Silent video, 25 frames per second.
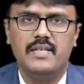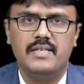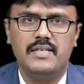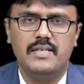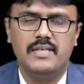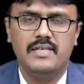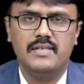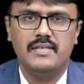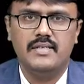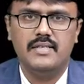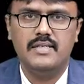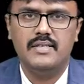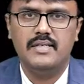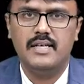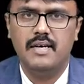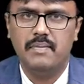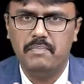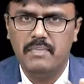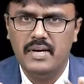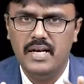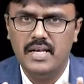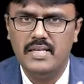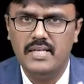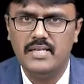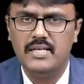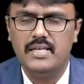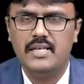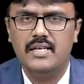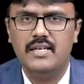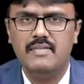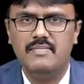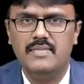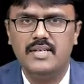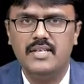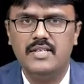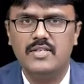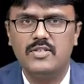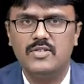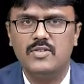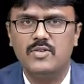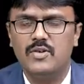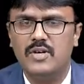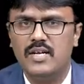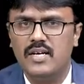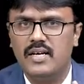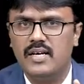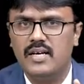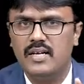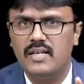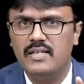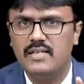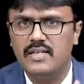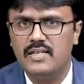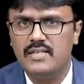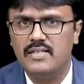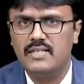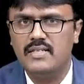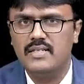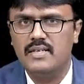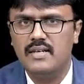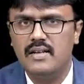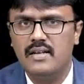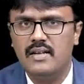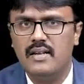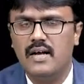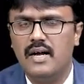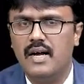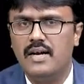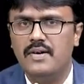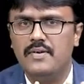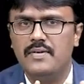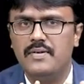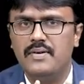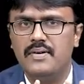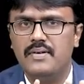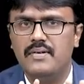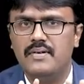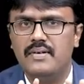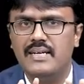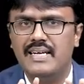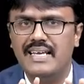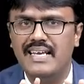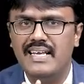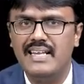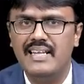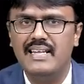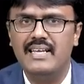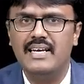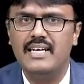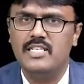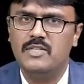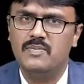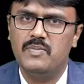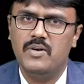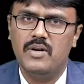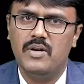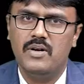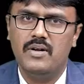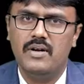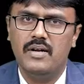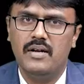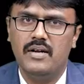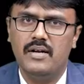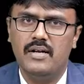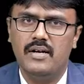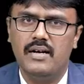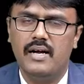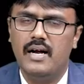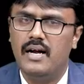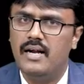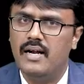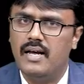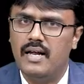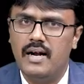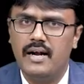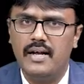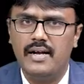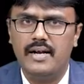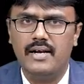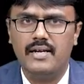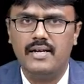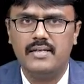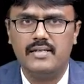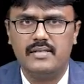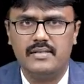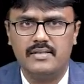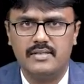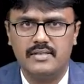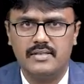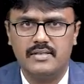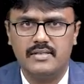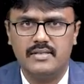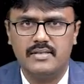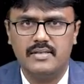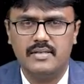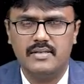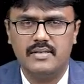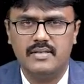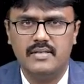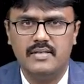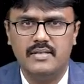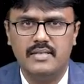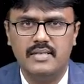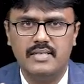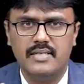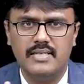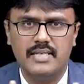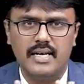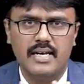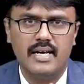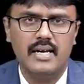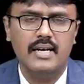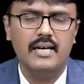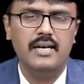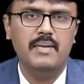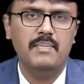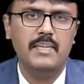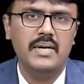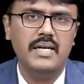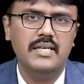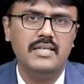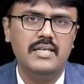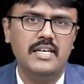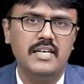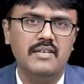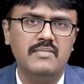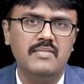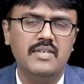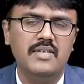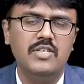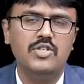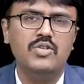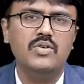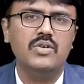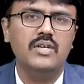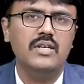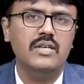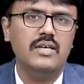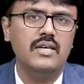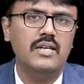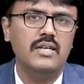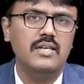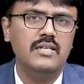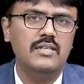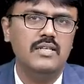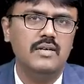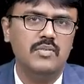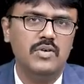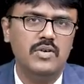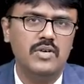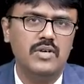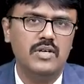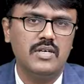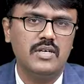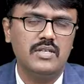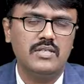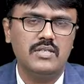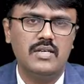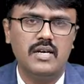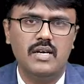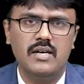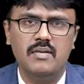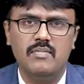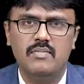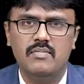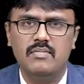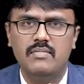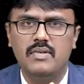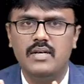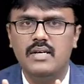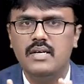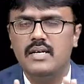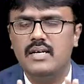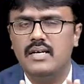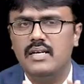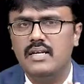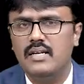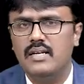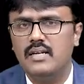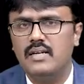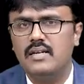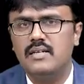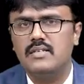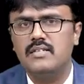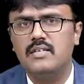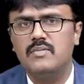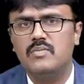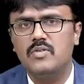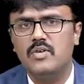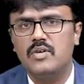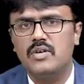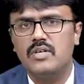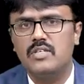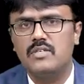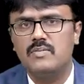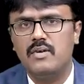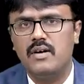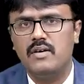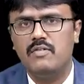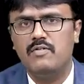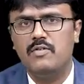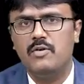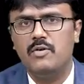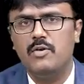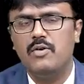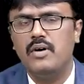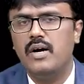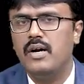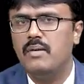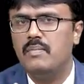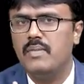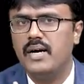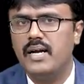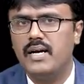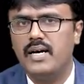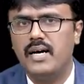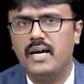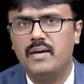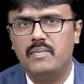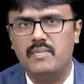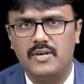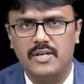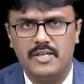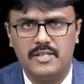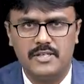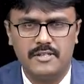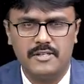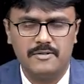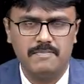ulcer disease, the major aim is to decrease HCl and to kill the H. pylori and eradicate it. The second major aim is to increase the mucus and increase the mucus blood flow and bicarbonate.